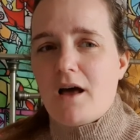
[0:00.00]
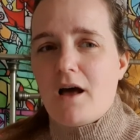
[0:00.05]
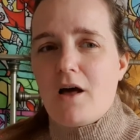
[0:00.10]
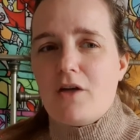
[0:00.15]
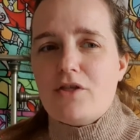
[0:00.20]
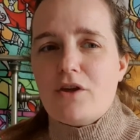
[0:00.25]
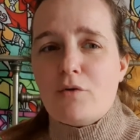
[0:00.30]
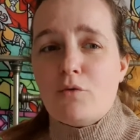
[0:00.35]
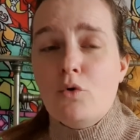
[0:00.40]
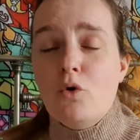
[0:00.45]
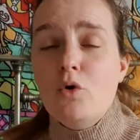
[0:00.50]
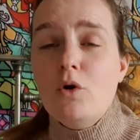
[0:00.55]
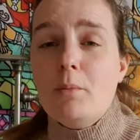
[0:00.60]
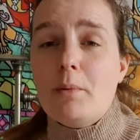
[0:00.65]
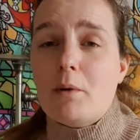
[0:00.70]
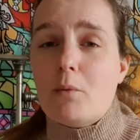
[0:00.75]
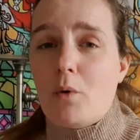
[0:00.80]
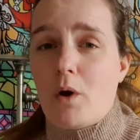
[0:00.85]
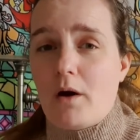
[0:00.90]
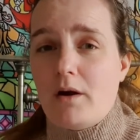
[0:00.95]
Uh, they're all a
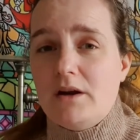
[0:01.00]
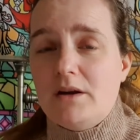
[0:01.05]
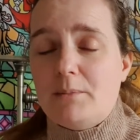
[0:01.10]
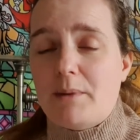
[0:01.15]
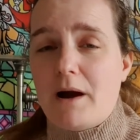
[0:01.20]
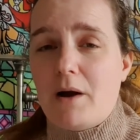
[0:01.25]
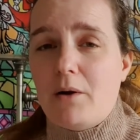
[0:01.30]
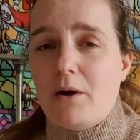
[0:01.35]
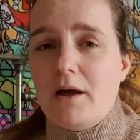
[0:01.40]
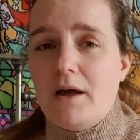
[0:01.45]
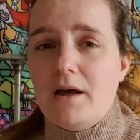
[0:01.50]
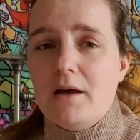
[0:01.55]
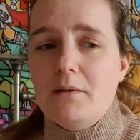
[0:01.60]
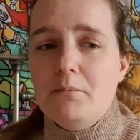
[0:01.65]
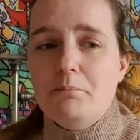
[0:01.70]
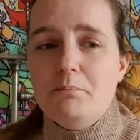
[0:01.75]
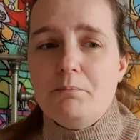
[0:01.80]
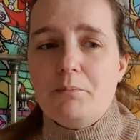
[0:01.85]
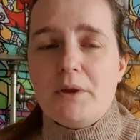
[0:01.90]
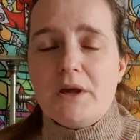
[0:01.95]
bit worried about
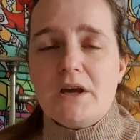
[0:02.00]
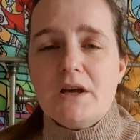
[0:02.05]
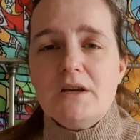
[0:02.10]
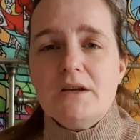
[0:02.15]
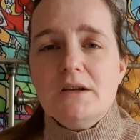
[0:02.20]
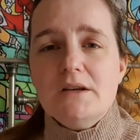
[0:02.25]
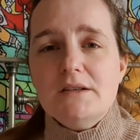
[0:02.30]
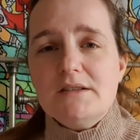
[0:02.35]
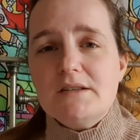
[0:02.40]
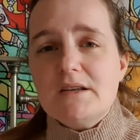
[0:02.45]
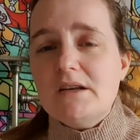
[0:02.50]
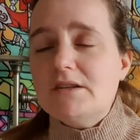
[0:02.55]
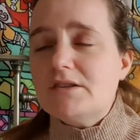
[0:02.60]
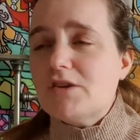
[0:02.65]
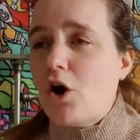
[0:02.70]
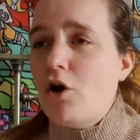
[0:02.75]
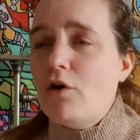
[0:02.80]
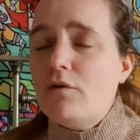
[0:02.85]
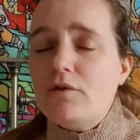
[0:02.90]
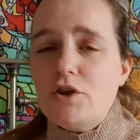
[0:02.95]
him because he's
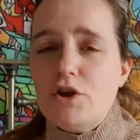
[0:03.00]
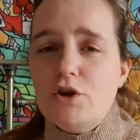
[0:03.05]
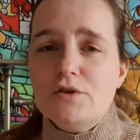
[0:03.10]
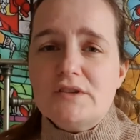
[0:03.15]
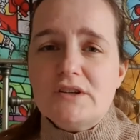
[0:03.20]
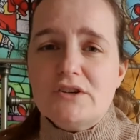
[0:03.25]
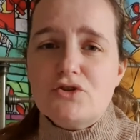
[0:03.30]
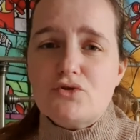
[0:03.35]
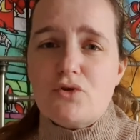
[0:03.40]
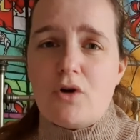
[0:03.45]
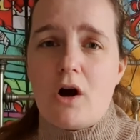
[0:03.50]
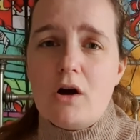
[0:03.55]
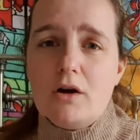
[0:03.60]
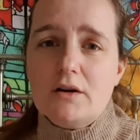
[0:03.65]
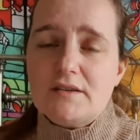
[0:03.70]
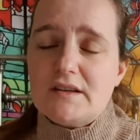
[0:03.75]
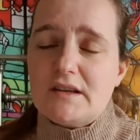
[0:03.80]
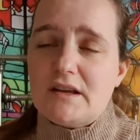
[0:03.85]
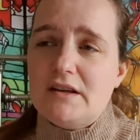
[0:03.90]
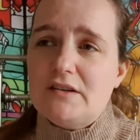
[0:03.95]
overusing
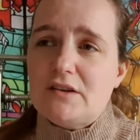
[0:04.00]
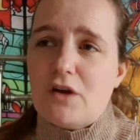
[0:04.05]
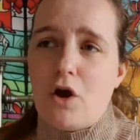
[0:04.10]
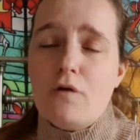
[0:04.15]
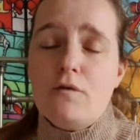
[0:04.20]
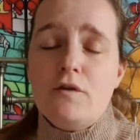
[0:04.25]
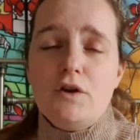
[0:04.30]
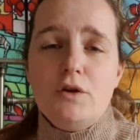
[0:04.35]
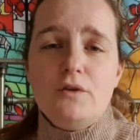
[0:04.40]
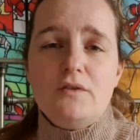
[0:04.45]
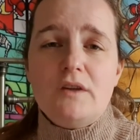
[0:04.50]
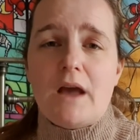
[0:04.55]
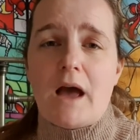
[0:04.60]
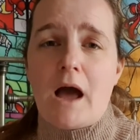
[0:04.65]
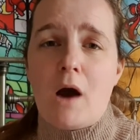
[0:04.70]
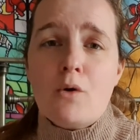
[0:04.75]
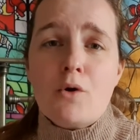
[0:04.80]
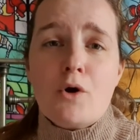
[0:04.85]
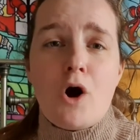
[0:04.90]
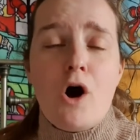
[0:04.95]
drugs, he's overusing
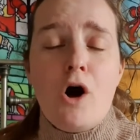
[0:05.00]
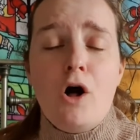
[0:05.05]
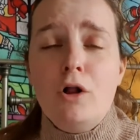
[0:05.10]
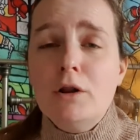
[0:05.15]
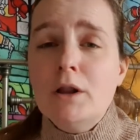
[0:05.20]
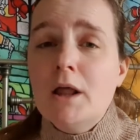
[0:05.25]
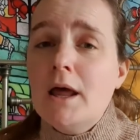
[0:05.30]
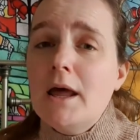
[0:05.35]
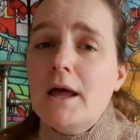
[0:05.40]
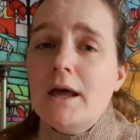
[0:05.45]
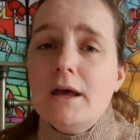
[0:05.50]
alcohol,